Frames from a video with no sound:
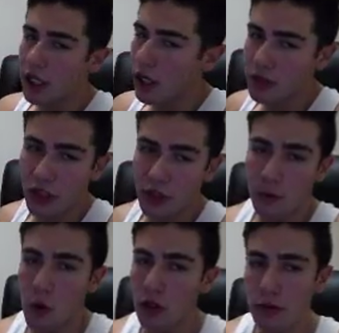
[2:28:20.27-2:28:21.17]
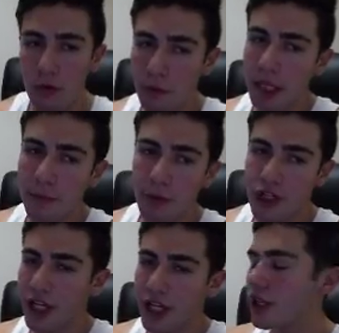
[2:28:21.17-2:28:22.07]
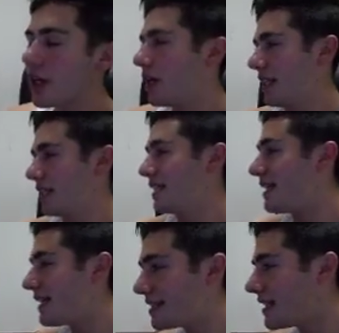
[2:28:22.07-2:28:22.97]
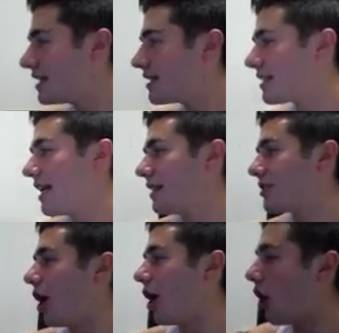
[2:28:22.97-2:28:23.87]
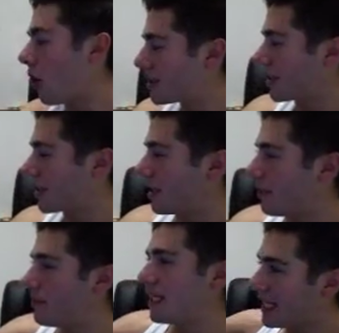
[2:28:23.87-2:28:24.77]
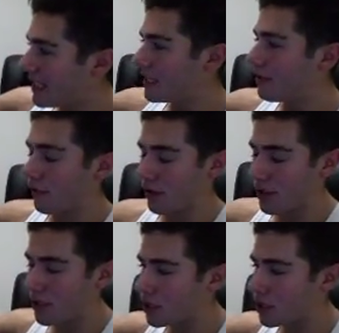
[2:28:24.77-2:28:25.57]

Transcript: people jig and Yeezys, it's always going to be easy for this community. There's